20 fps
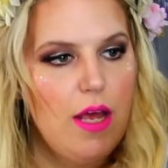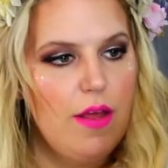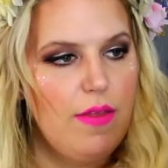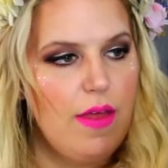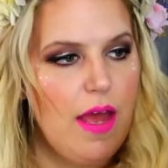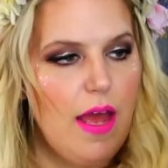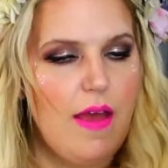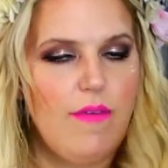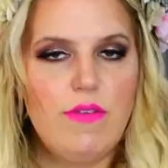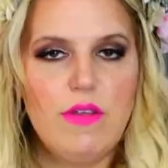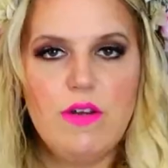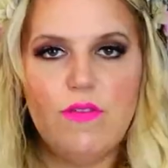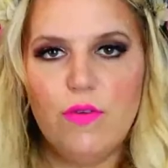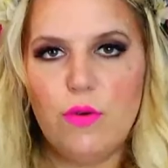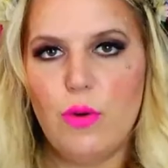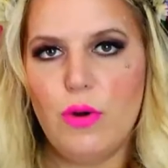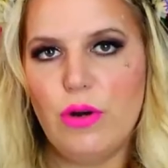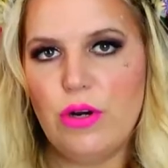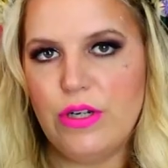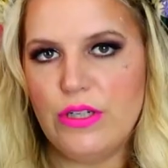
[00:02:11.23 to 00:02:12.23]
that have the
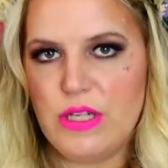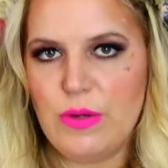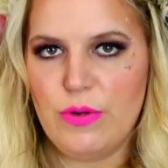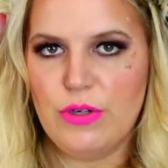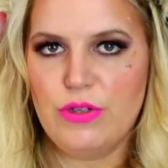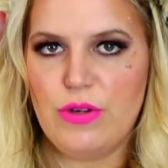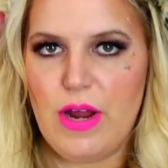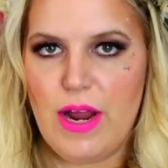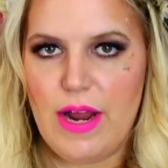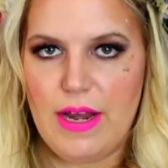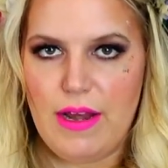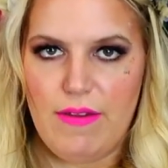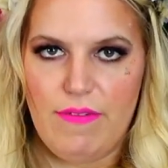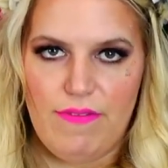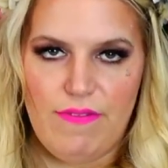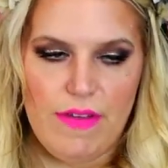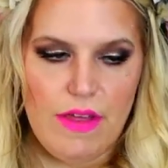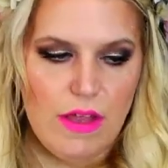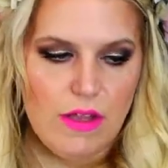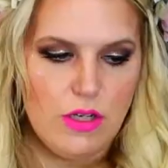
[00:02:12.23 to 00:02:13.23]
different orders that we're trying to
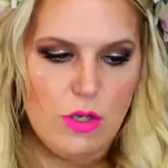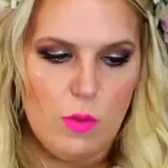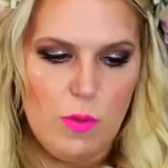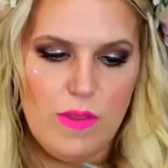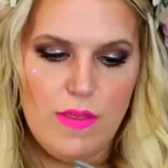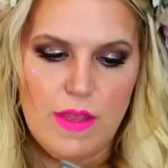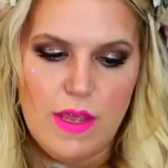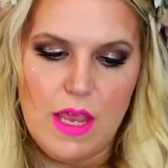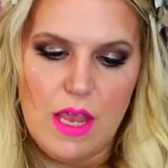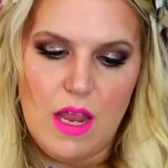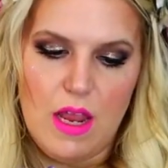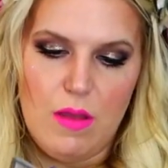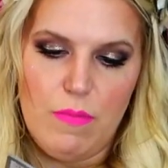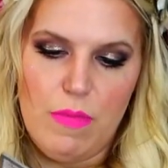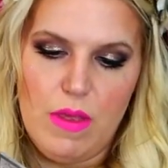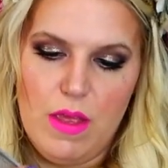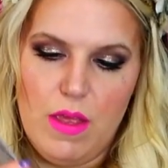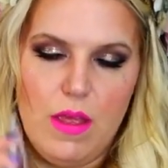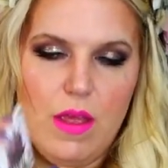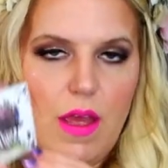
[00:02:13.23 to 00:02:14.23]
fill to win the game.
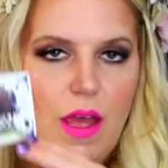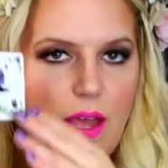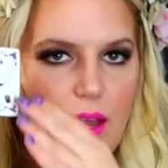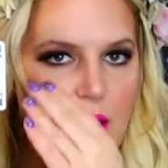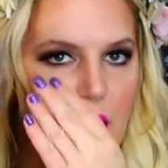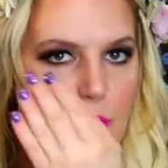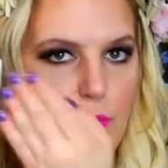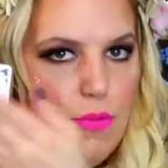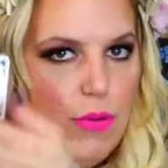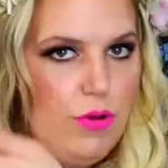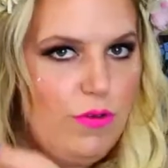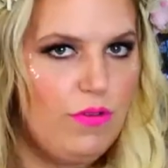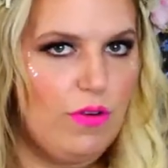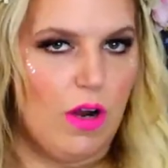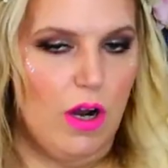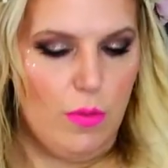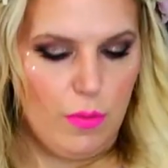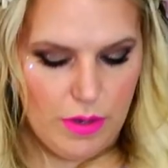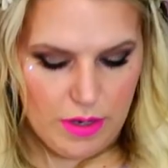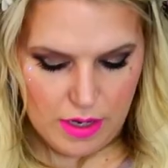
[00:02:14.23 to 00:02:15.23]
Again, beautiful
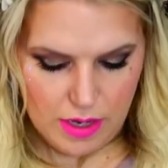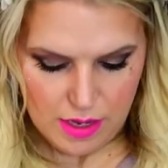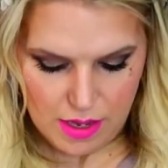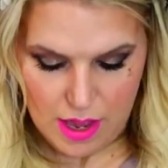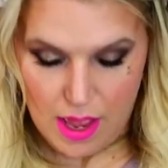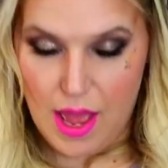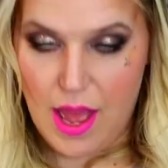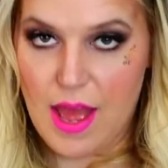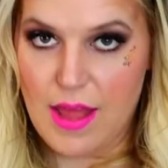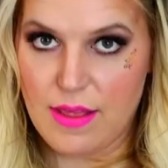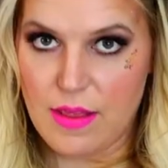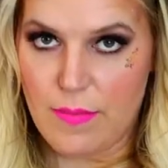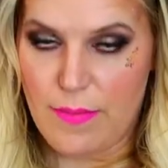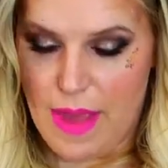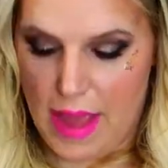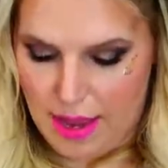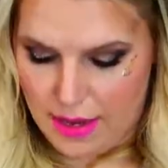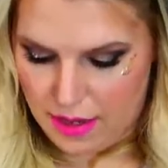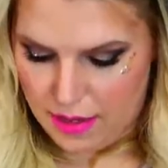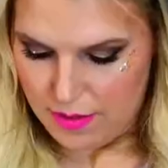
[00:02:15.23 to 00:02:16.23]
artwork on the
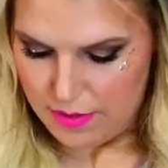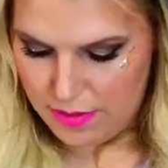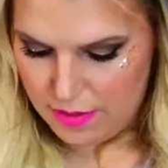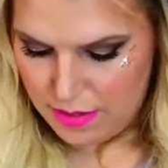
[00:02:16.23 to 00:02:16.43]
back.